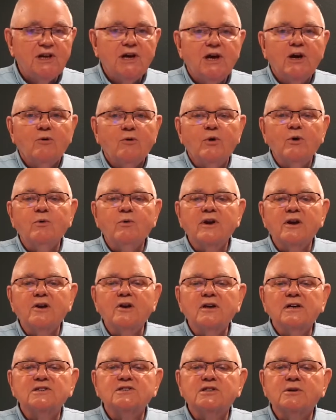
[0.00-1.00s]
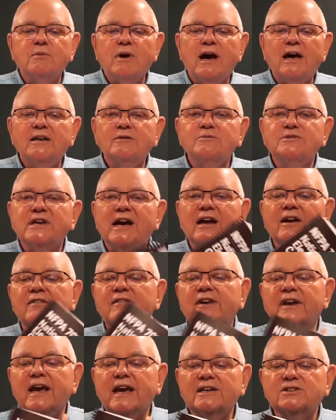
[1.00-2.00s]
we want to look at some items out of
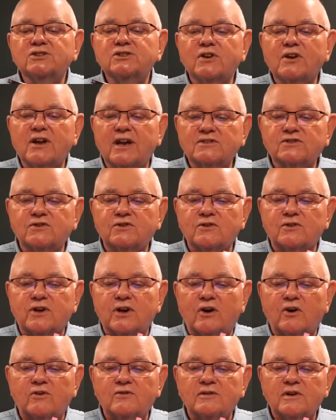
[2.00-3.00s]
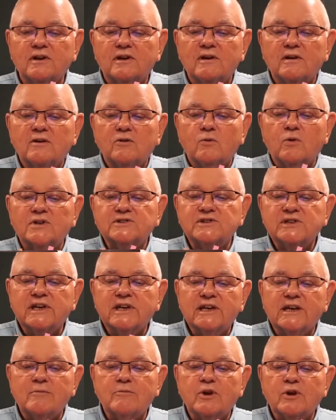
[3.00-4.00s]
the National Electrical Code. Once
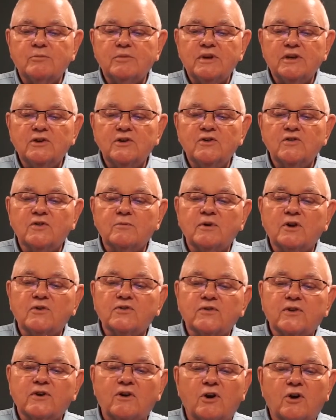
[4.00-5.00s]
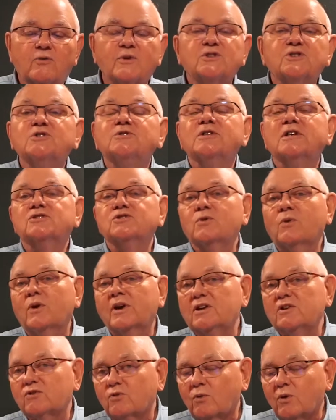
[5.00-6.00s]
again, I'm going to be using the most current, which is the
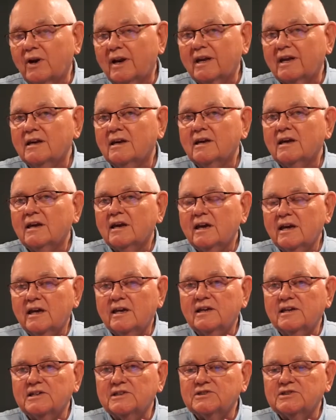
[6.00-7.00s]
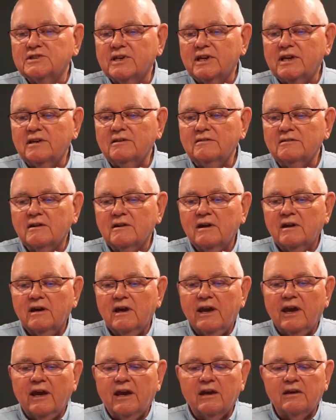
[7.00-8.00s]
2020 NEC.
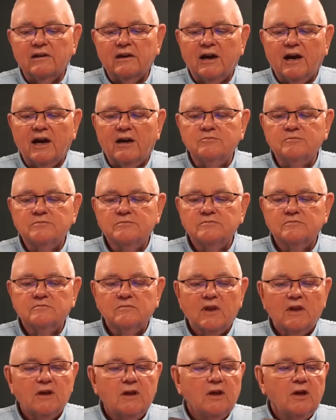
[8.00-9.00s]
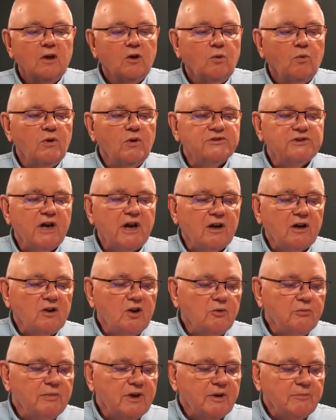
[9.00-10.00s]
And we'll talk a
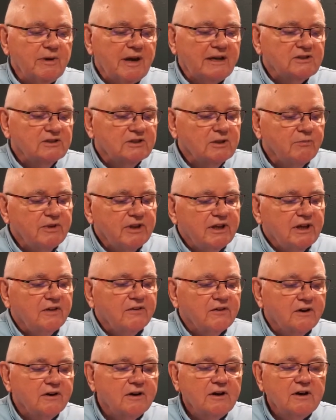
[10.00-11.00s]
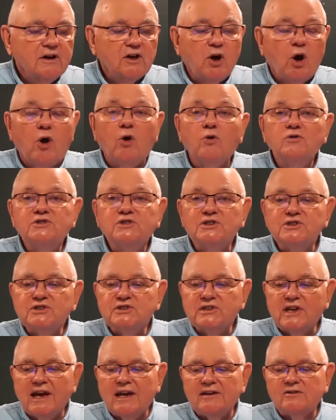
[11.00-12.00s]
little bit about some of the other codes and
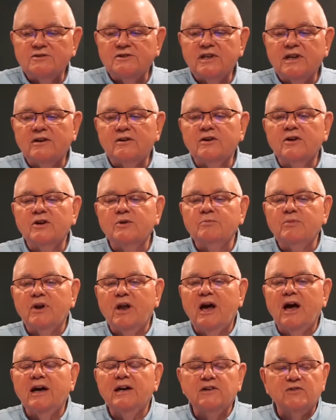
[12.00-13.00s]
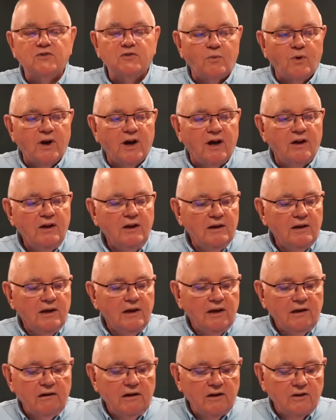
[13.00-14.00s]
standards that are going to apply as well
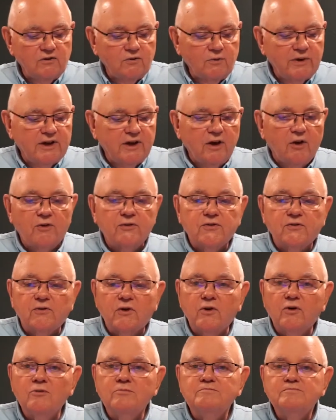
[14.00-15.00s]
as we go through.